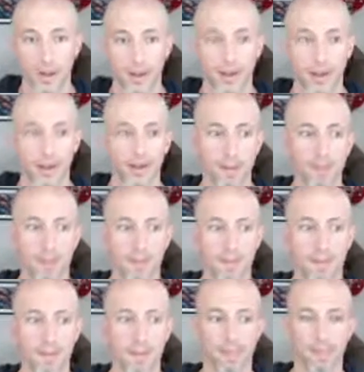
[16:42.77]

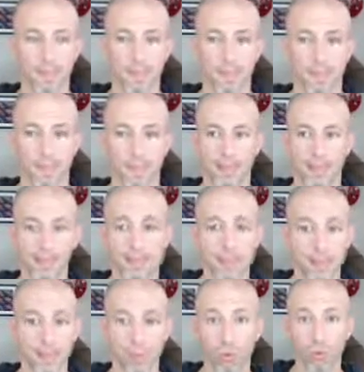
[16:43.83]
I
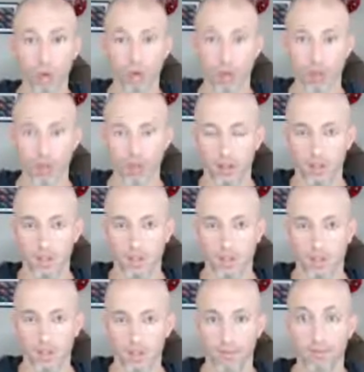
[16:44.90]
did the work
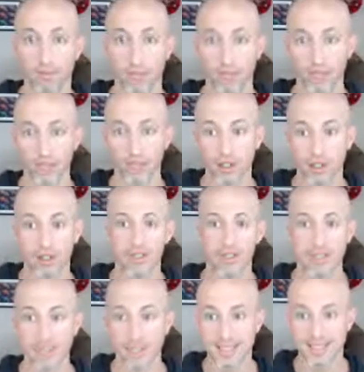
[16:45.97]
for years
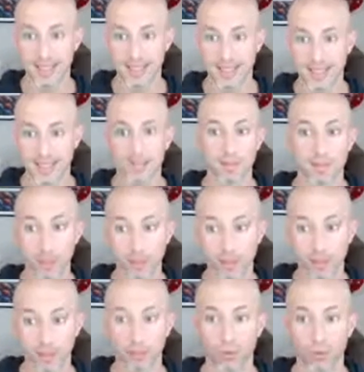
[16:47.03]
consistently. I'm
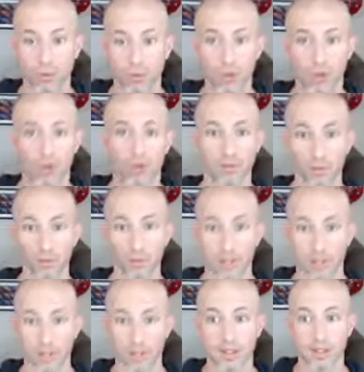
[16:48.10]
still doing the work for
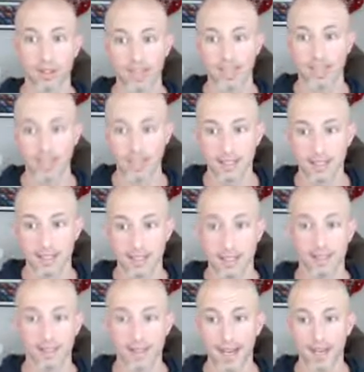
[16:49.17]
years consistently.
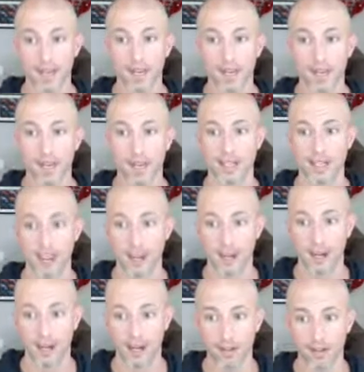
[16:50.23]
And that is why it has paid
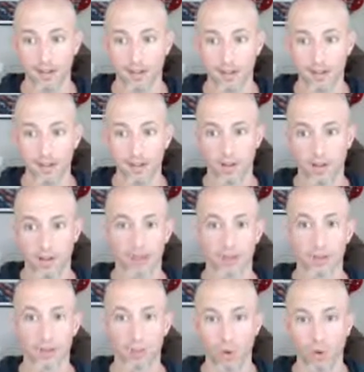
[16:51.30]
off. That
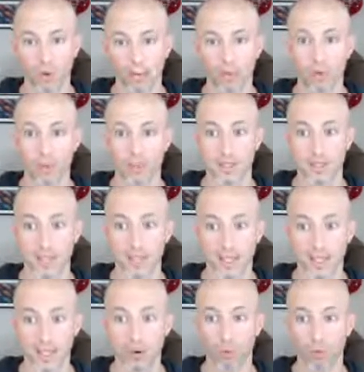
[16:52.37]
is why you can
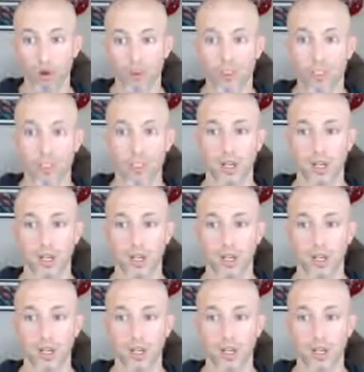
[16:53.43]
see and watch